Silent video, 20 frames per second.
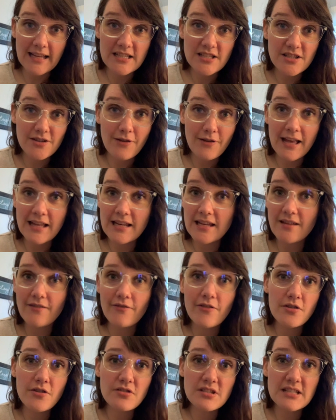So any of
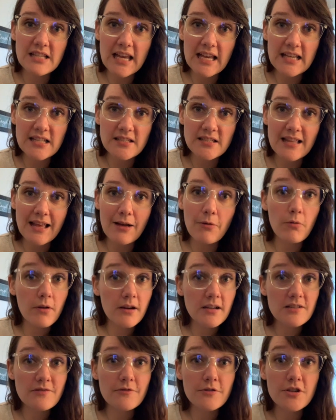those days that
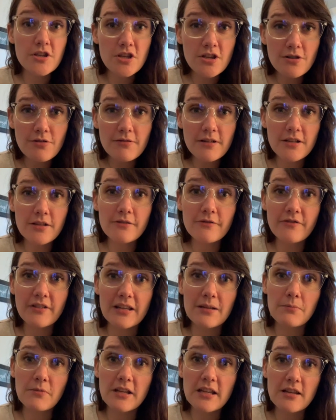works for you and your
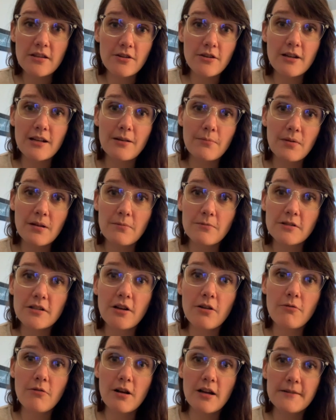family, you're going to be able to
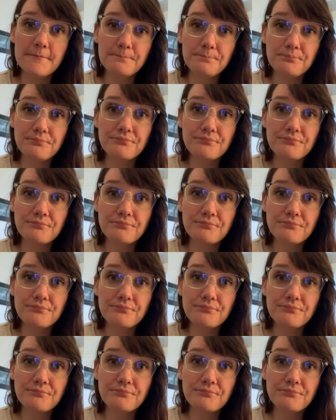go on